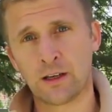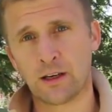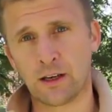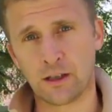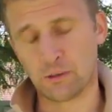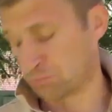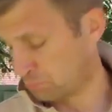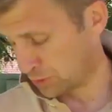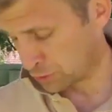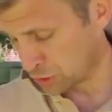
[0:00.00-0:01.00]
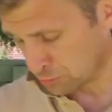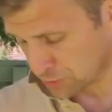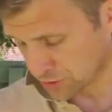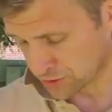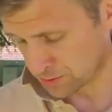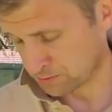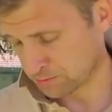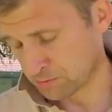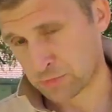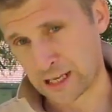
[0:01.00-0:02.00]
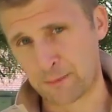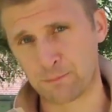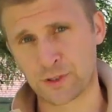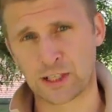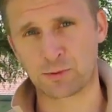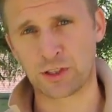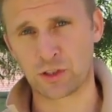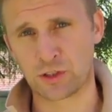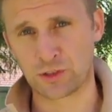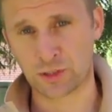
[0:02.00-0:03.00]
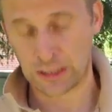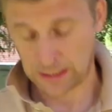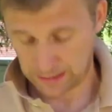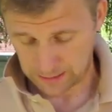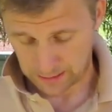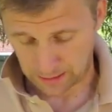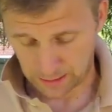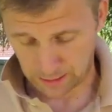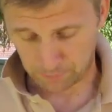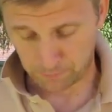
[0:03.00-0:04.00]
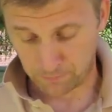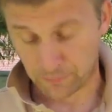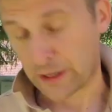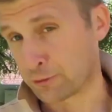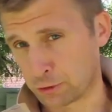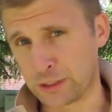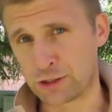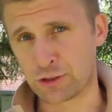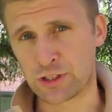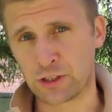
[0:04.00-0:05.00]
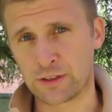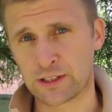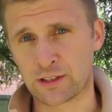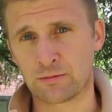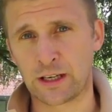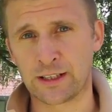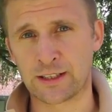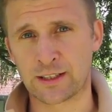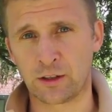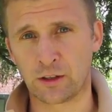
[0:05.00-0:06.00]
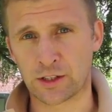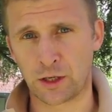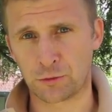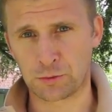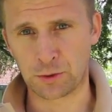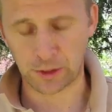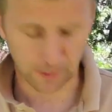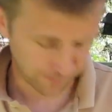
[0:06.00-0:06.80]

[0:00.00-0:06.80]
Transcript: Been on numerous camps, expeditions, and through military service, and it still looks after me well.